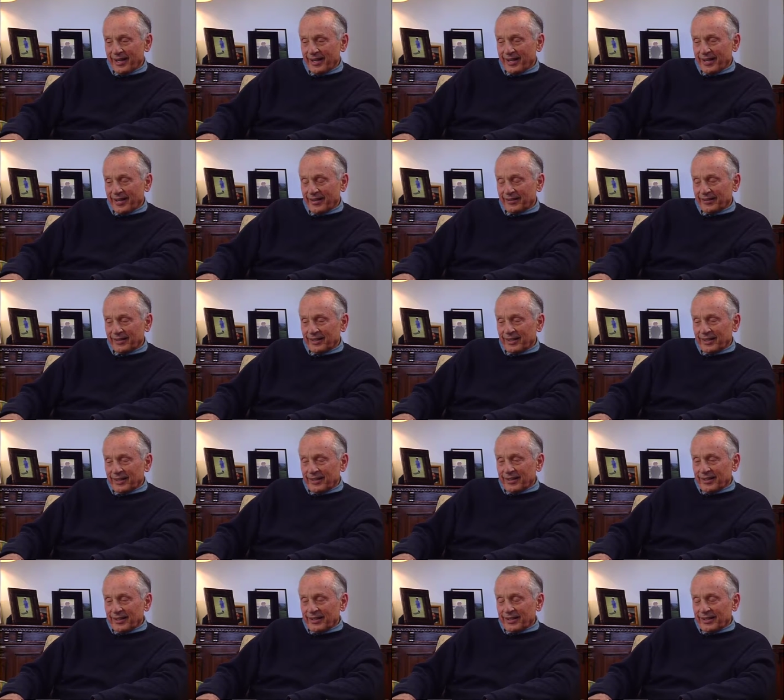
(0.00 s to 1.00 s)
And
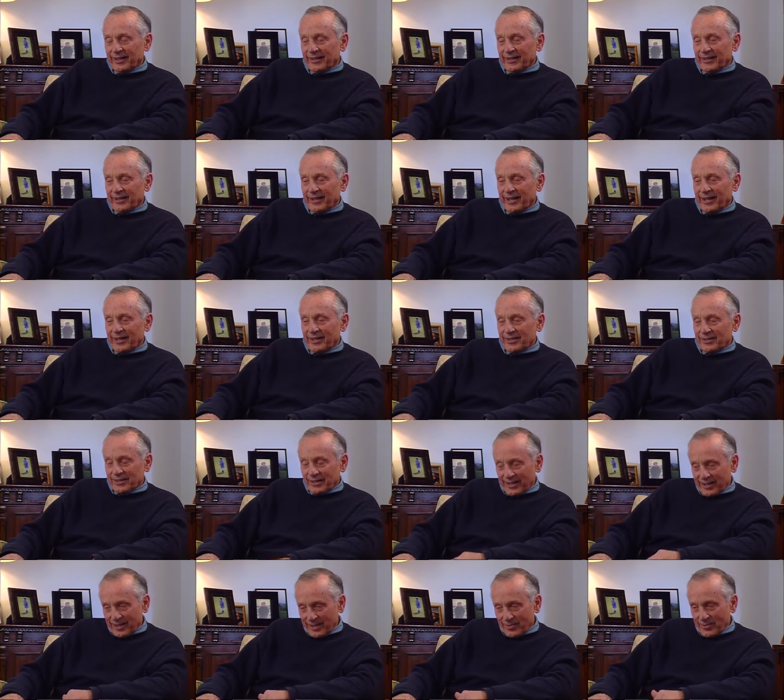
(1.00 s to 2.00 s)
as
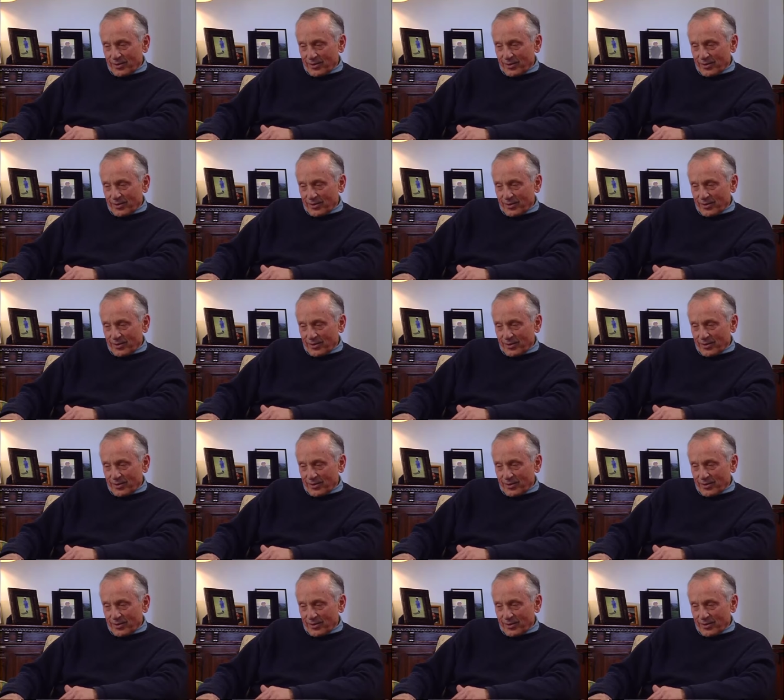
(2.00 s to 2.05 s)
I